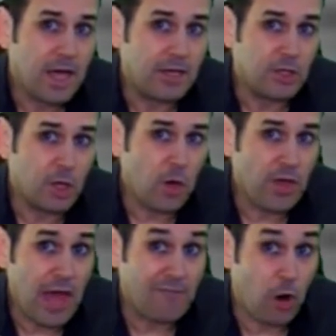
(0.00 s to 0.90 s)
And you know
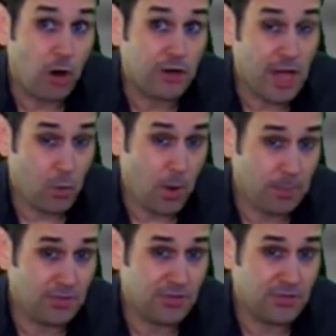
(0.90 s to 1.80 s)
they have heart attack
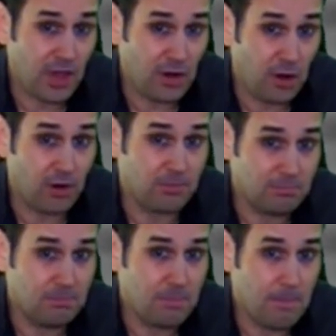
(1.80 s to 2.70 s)
weapons that are
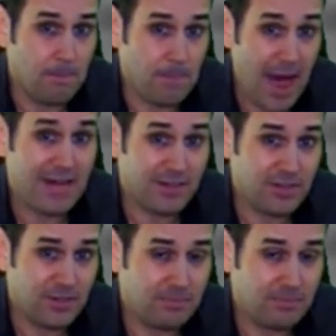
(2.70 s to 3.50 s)
patent.